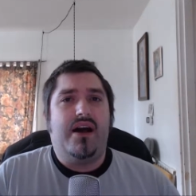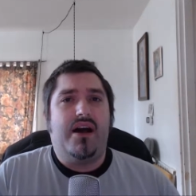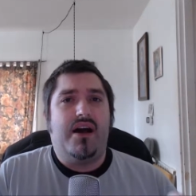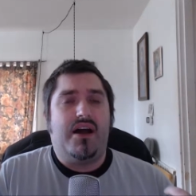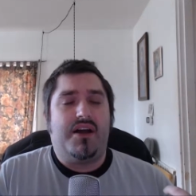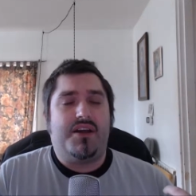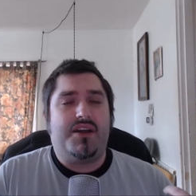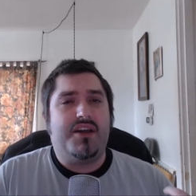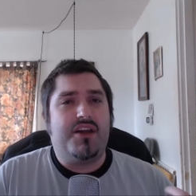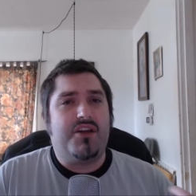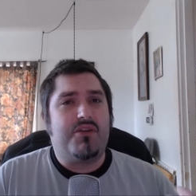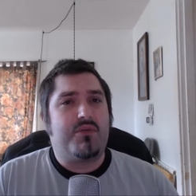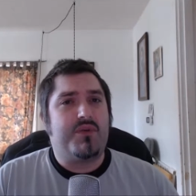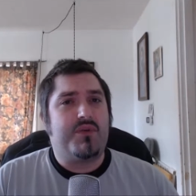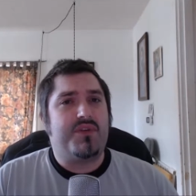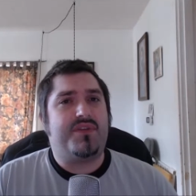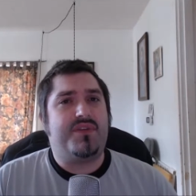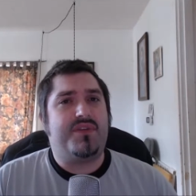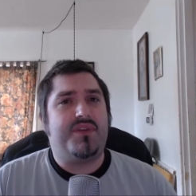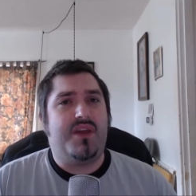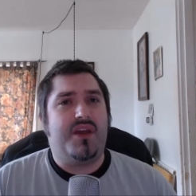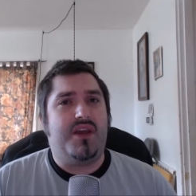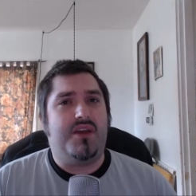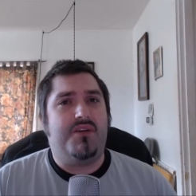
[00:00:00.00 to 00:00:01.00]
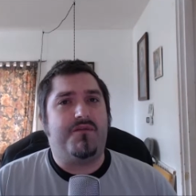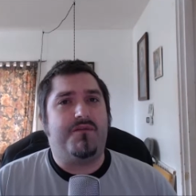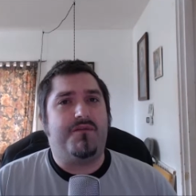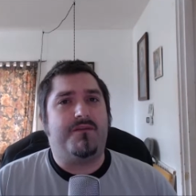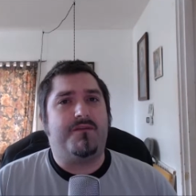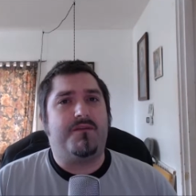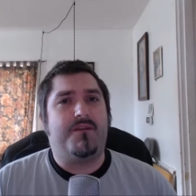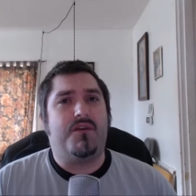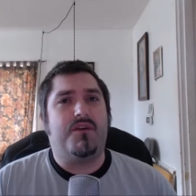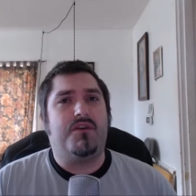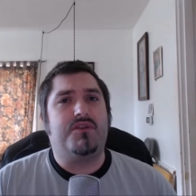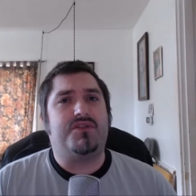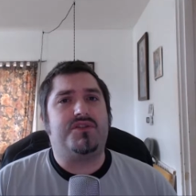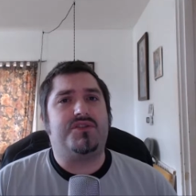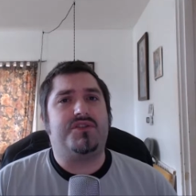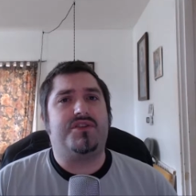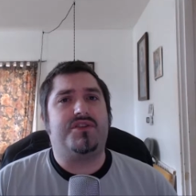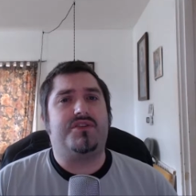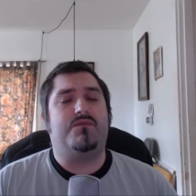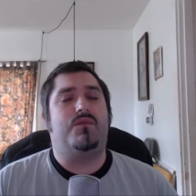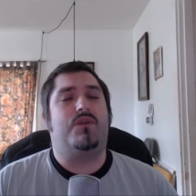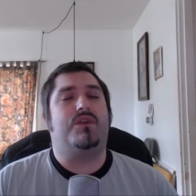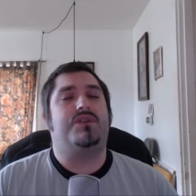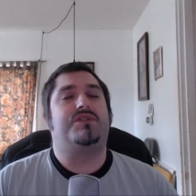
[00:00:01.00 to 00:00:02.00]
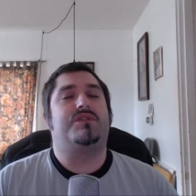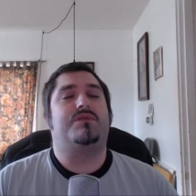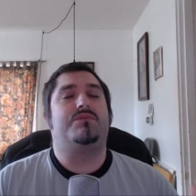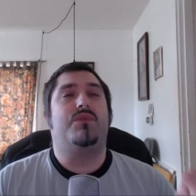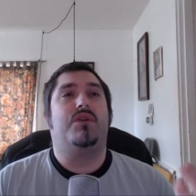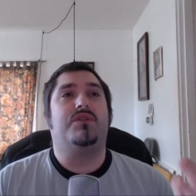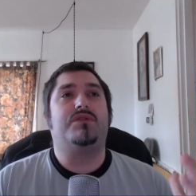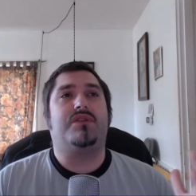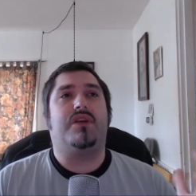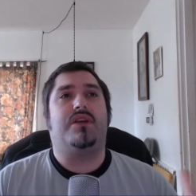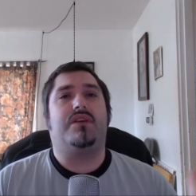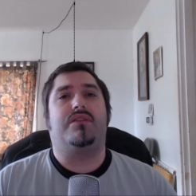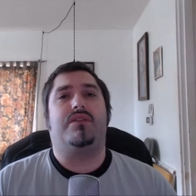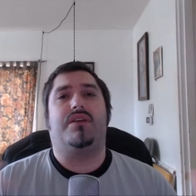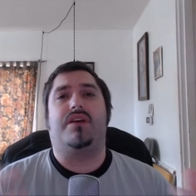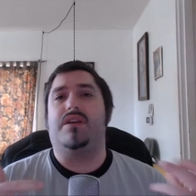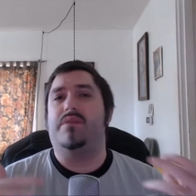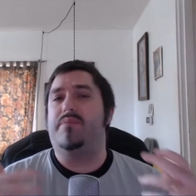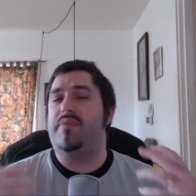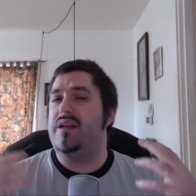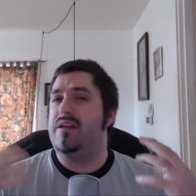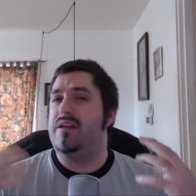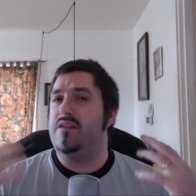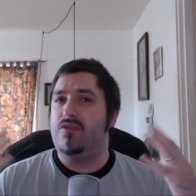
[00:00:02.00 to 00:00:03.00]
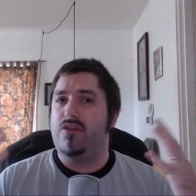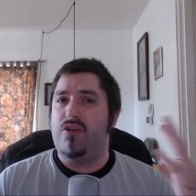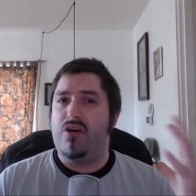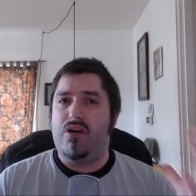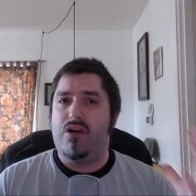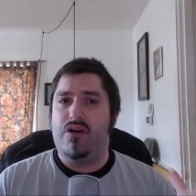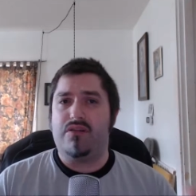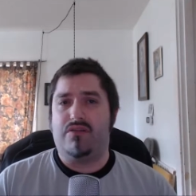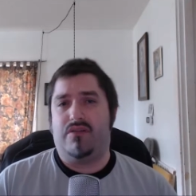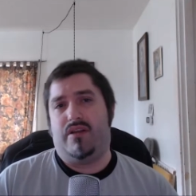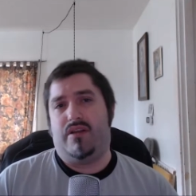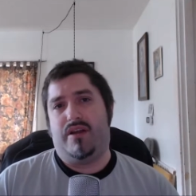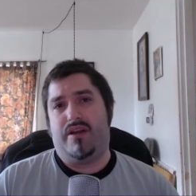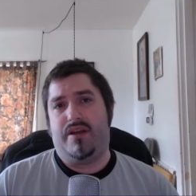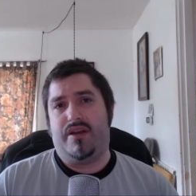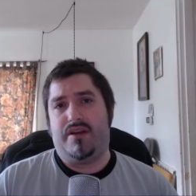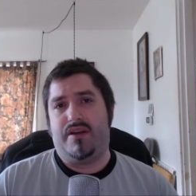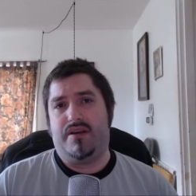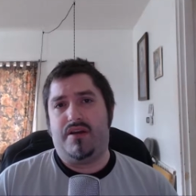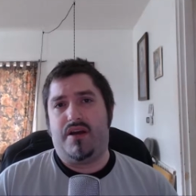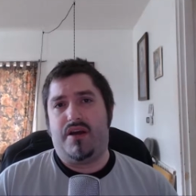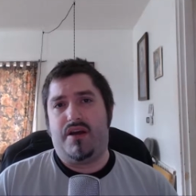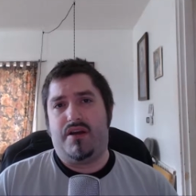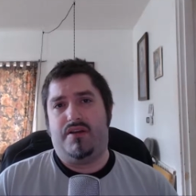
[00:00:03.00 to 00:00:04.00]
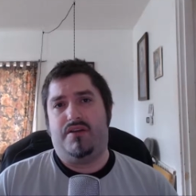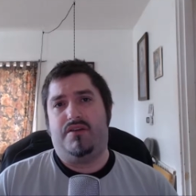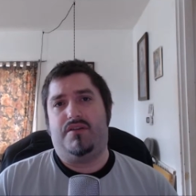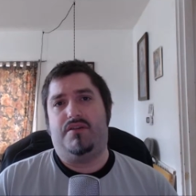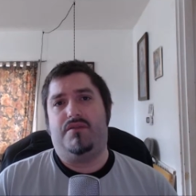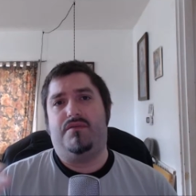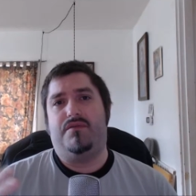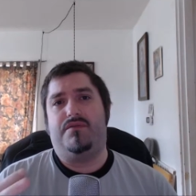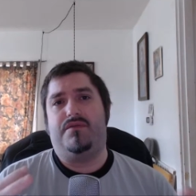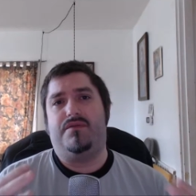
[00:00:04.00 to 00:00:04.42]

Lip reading: here with the first and what's most likely going to be a long line of